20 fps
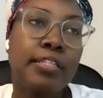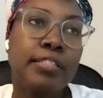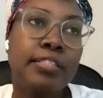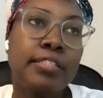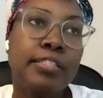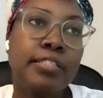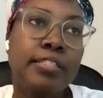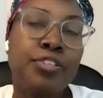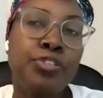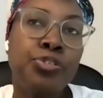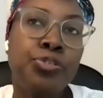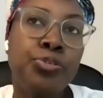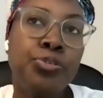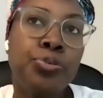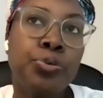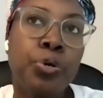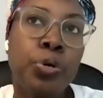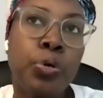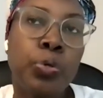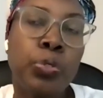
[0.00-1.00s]
tend
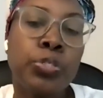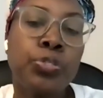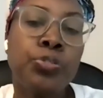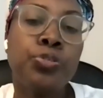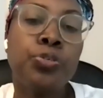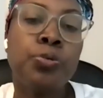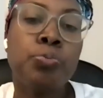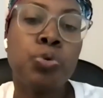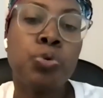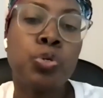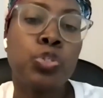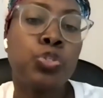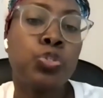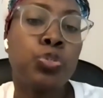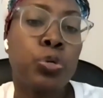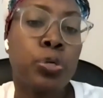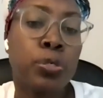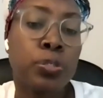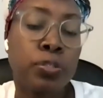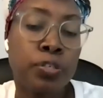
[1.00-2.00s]
to only do more
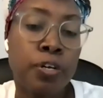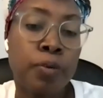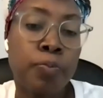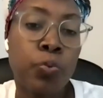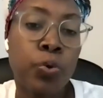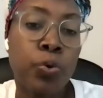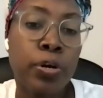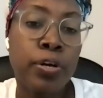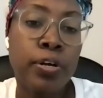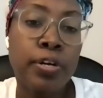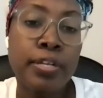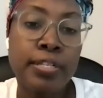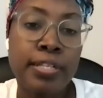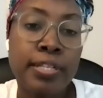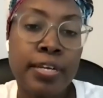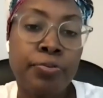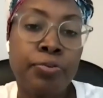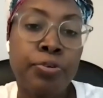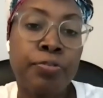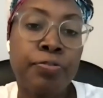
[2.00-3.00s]
short term work and
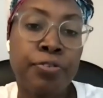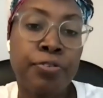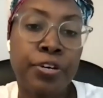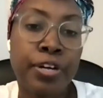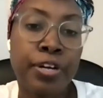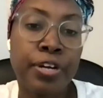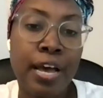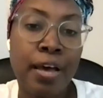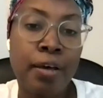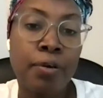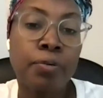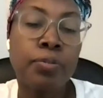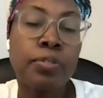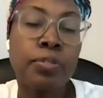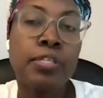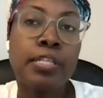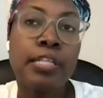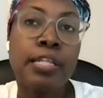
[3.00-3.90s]
then refer out